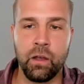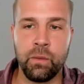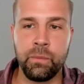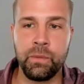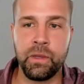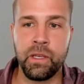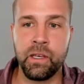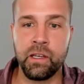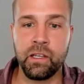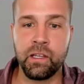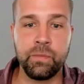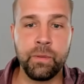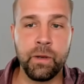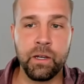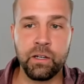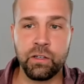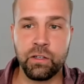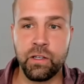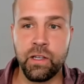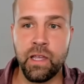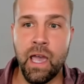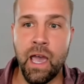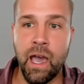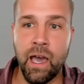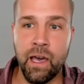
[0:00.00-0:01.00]
I mean,
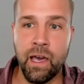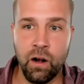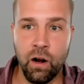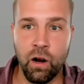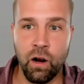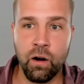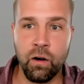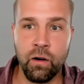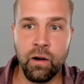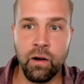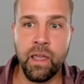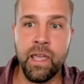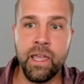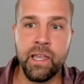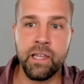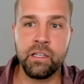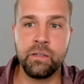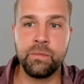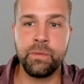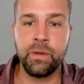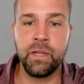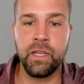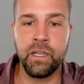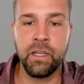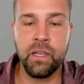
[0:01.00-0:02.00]
especially at our age,
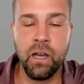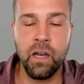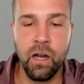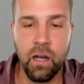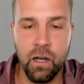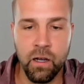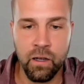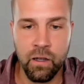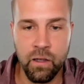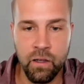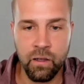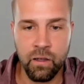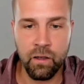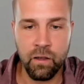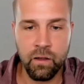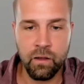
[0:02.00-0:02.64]
being young.